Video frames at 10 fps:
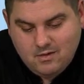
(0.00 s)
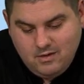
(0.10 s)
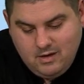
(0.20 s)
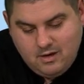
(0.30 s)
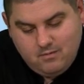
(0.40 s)

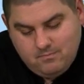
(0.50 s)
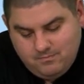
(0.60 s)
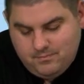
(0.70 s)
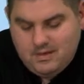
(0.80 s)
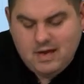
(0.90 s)
you know,
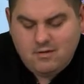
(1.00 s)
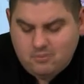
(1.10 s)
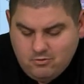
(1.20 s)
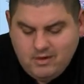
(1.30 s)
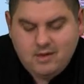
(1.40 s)
that
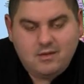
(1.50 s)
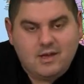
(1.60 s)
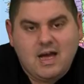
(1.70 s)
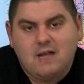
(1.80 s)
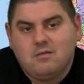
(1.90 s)
created the
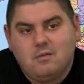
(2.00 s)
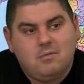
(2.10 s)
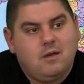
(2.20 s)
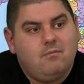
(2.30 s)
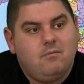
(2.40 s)

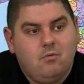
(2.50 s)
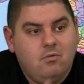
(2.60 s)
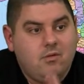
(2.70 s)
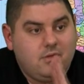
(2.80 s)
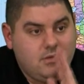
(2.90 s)
concept of who
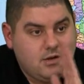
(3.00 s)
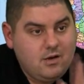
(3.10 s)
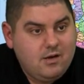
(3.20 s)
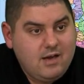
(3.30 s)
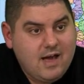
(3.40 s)
was the
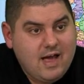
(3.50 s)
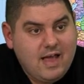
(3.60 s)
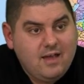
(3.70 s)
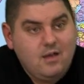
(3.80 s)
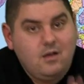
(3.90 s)
good
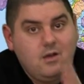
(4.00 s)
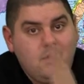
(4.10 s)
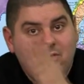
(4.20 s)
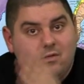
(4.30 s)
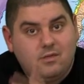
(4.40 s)
guy,
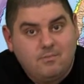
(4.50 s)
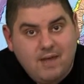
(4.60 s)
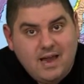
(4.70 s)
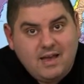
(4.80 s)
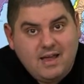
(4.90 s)
who was the
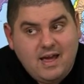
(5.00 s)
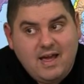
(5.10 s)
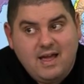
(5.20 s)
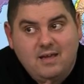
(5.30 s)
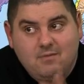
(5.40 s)
bad
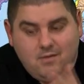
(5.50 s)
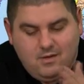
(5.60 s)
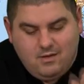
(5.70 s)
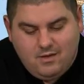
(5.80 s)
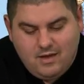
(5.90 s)
guy.
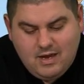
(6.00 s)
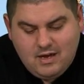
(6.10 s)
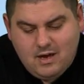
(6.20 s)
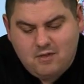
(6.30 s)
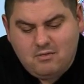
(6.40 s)
And
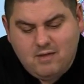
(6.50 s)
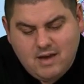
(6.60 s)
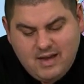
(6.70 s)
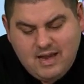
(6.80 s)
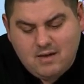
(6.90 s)
it also
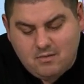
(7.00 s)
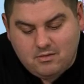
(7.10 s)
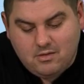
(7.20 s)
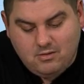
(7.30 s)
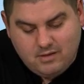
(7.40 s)
had
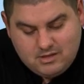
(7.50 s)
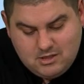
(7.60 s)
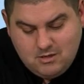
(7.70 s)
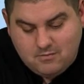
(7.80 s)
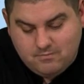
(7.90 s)
animals to it,
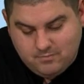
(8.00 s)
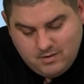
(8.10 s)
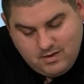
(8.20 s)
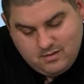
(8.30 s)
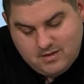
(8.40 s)
too.
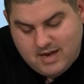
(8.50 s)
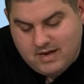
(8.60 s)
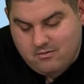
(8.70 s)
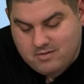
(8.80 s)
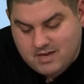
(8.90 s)

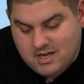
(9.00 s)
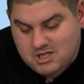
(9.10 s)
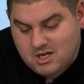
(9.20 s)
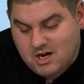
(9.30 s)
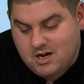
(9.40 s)
Sonic was a
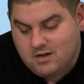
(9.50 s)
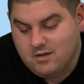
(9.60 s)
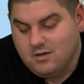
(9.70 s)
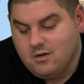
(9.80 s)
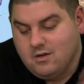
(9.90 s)
hedgehog,
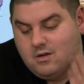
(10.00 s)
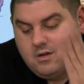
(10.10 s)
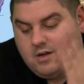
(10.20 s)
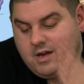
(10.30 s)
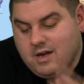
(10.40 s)

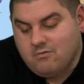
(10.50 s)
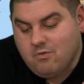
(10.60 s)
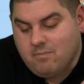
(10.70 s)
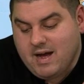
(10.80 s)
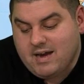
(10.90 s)
and
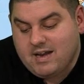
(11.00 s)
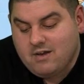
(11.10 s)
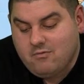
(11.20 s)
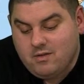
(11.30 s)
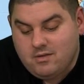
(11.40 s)
Robotnik
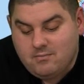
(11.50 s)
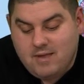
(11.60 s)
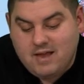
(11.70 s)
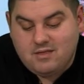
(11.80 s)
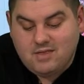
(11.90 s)
was a
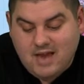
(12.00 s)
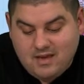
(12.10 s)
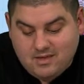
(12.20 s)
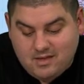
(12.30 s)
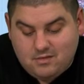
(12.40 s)
mad
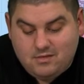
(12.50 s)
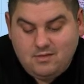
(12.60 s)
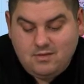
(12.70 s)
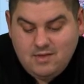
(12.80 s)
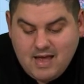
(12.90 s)
scientist.
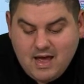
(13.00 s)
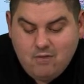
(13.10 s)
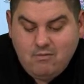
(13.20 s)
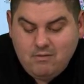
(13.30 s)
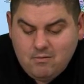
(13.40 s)
Now,
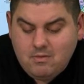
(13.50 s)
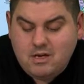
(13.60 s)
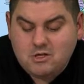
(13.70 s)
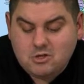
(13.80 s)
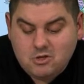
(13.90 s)
we would
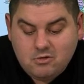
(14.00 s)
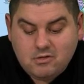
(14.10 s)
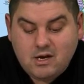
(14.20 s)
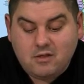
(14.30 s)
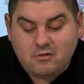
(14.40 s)

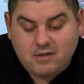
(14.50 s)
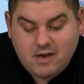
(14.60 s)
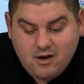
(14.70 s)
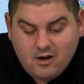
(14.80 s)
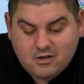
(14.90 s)
introduce other
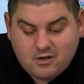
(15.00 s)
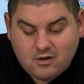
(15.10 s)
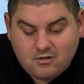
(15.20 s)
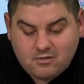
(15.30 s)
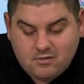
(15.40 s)

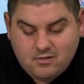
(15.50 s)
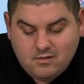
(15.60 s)
characters